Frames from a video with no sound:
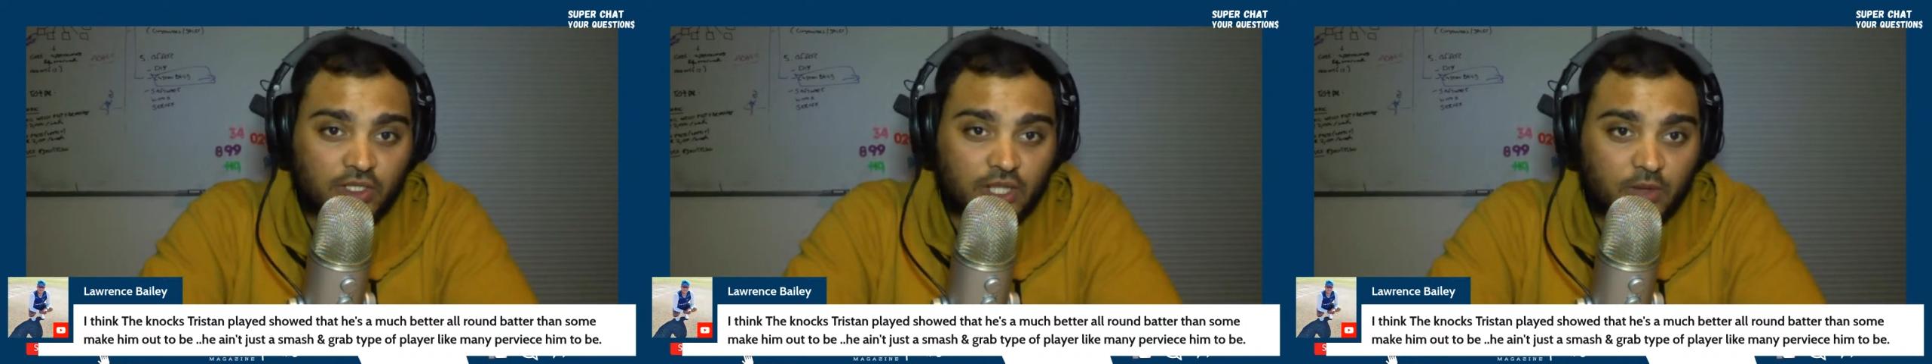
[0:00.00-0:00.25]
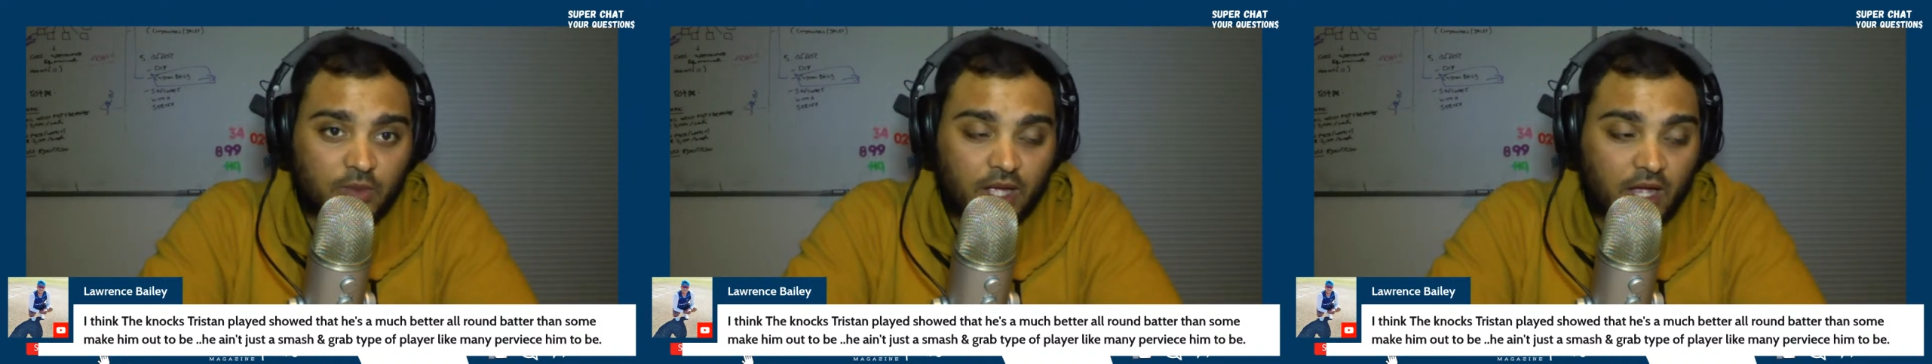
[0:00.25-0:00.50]
I
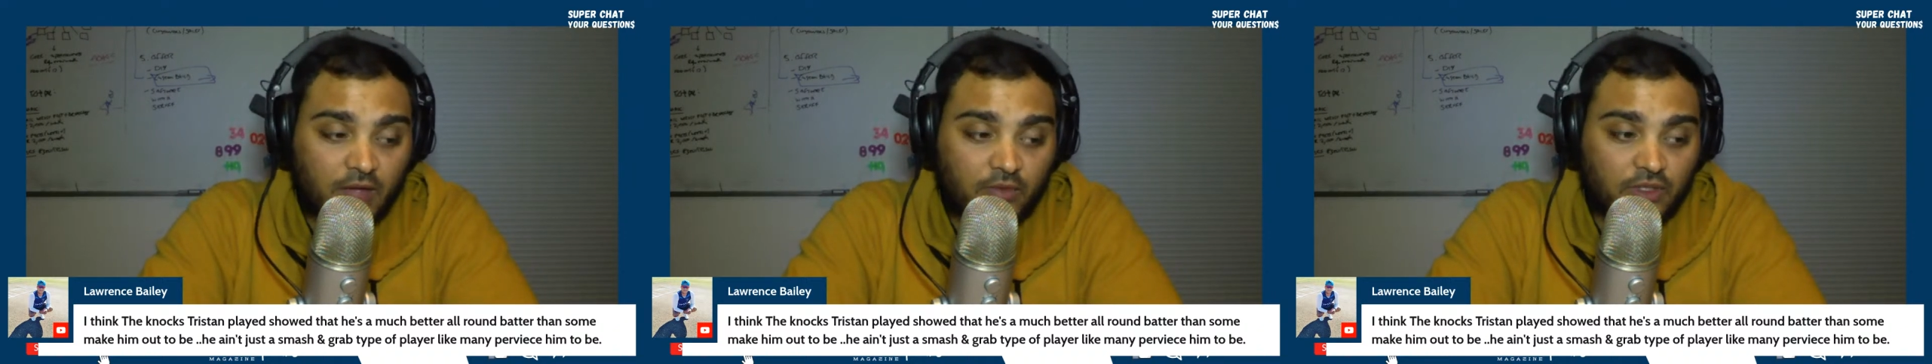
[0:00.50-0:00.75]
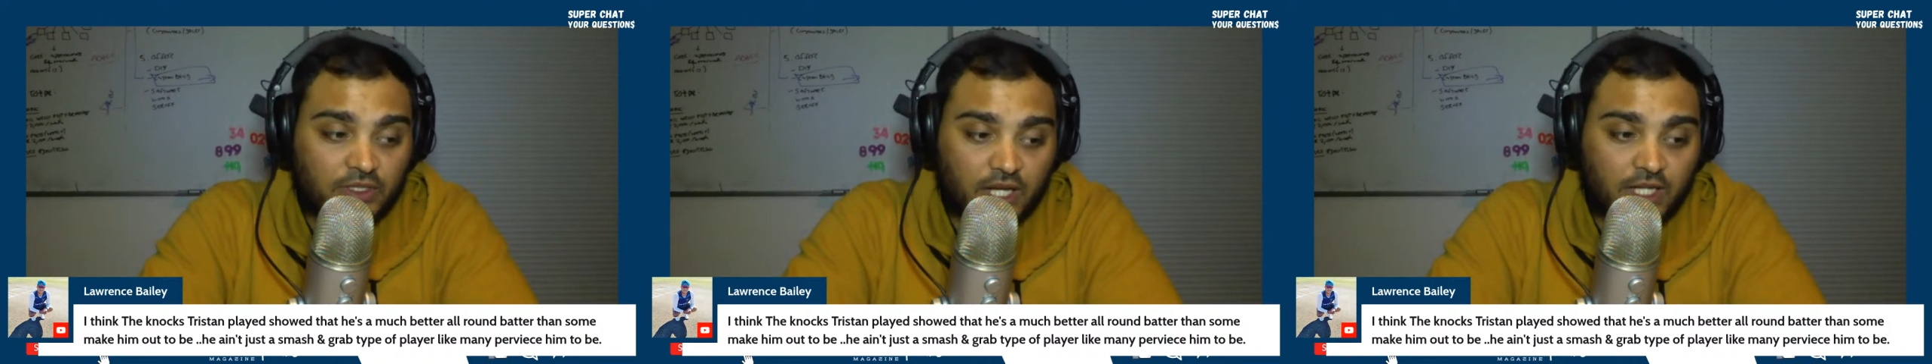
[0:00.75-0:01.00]
have to
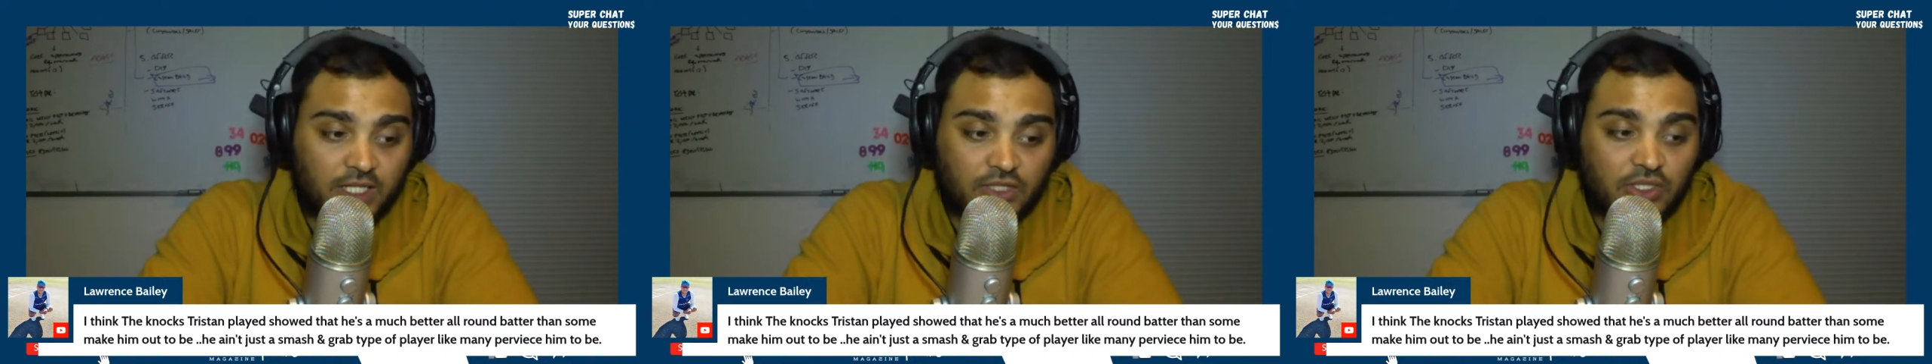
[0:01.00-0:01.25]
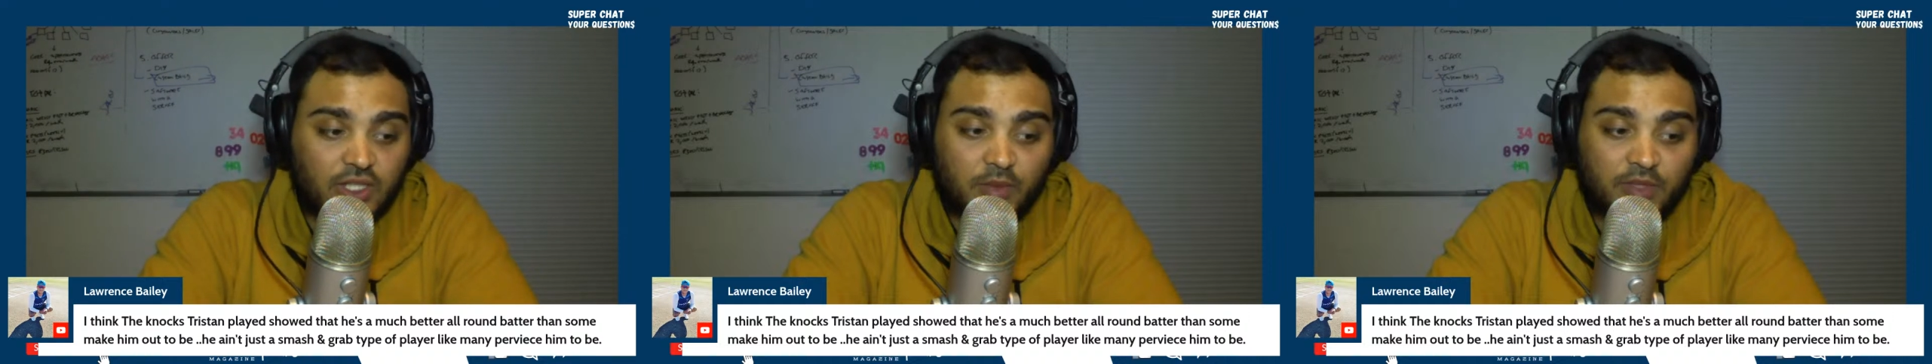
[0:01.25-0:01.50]
say, he's
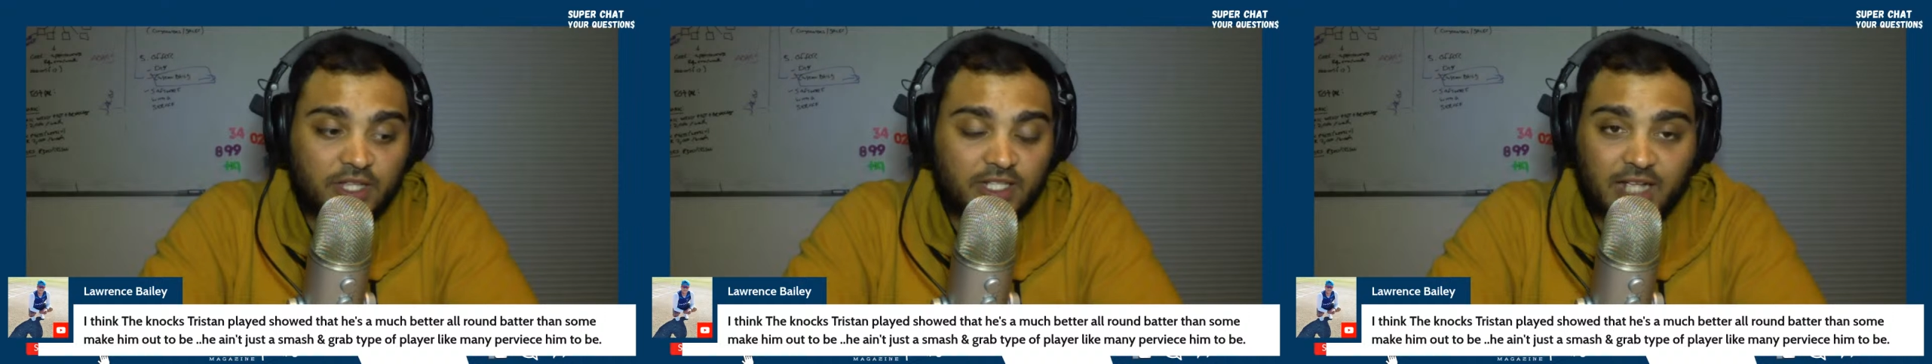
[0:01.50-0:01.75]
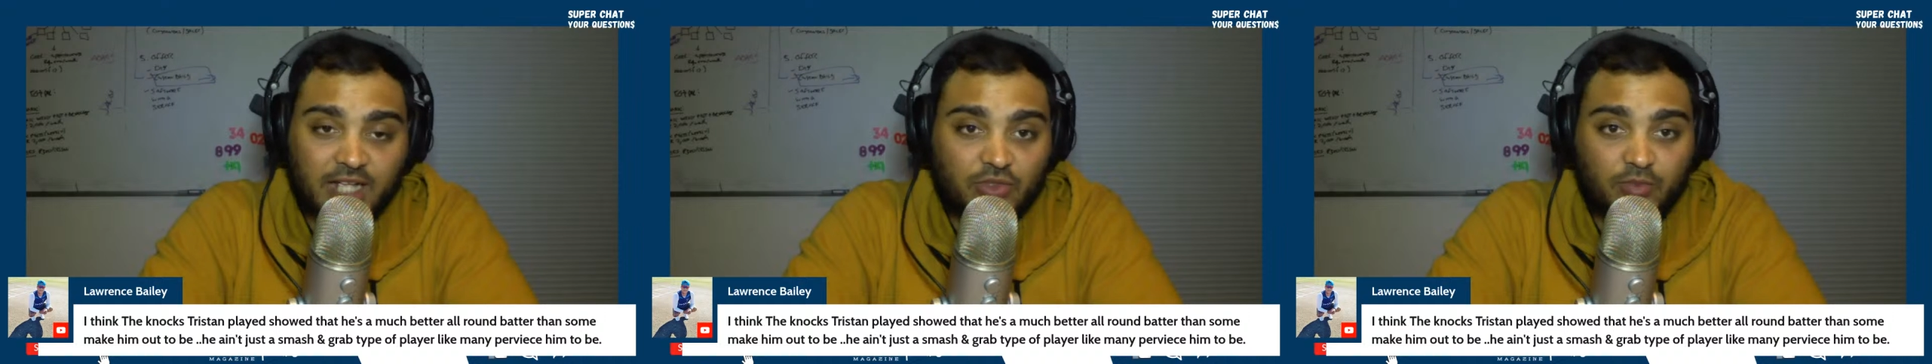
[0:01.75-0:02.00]
not someone that
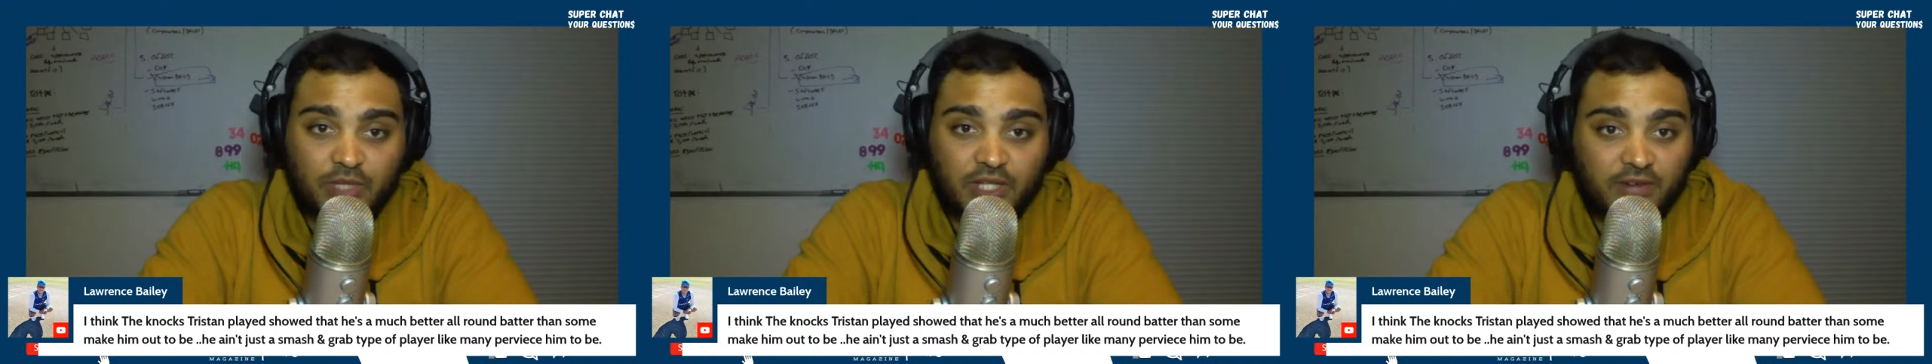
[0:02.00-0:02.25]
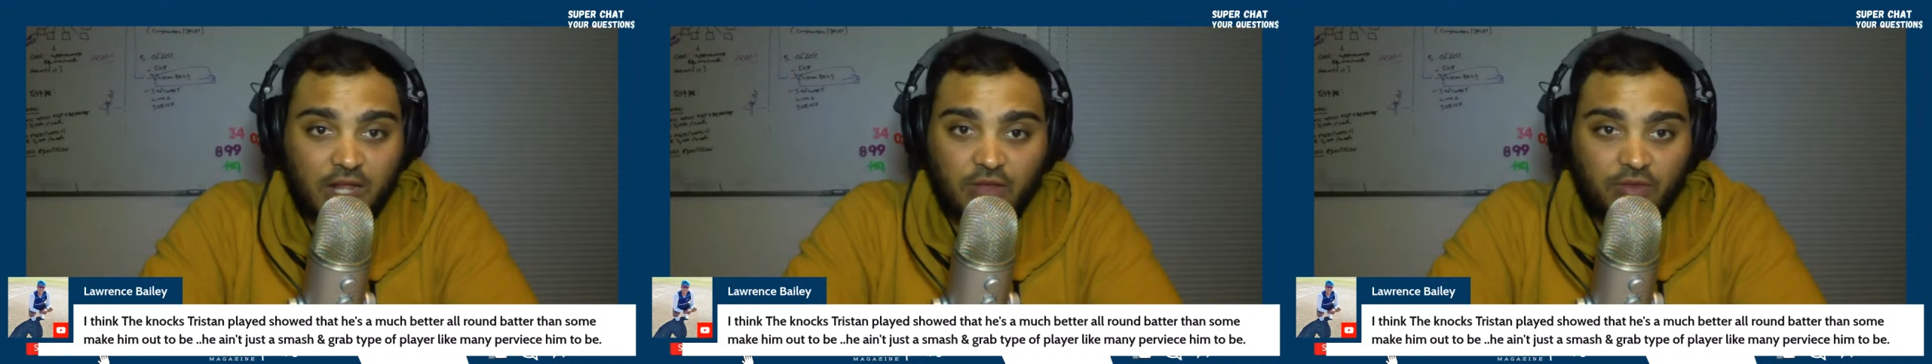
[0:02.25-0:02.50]
likes to be in
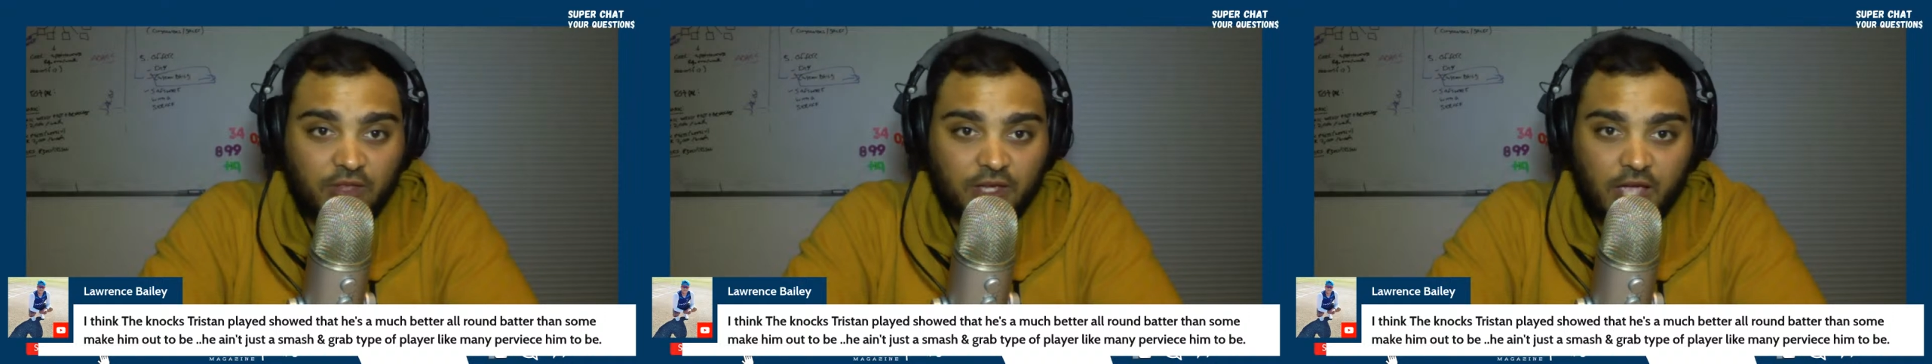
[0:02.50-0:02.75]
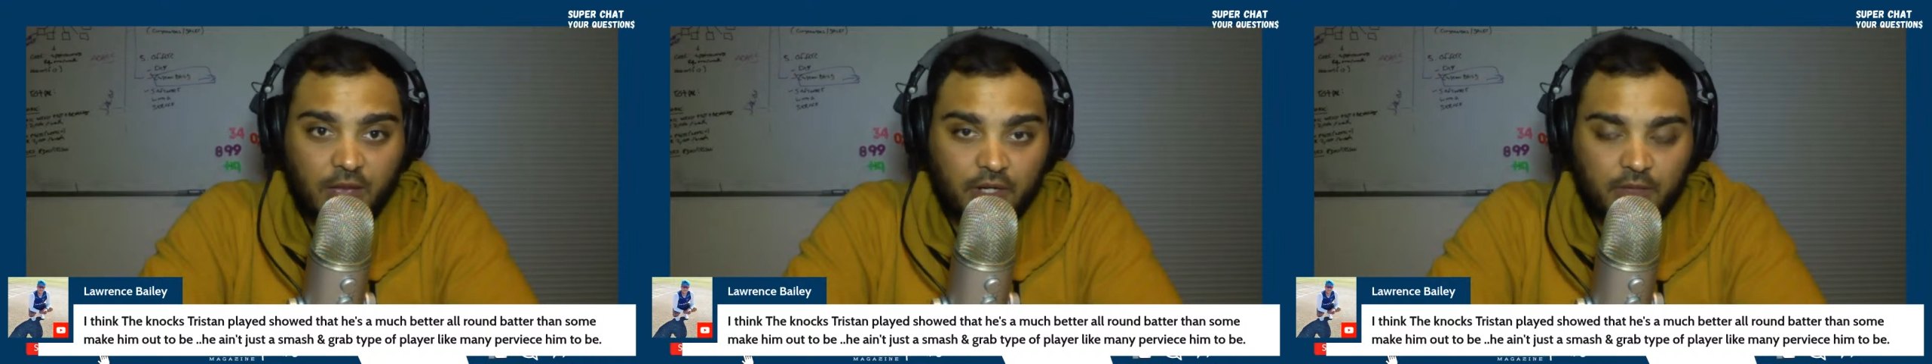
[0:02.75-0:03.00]
front of the camera.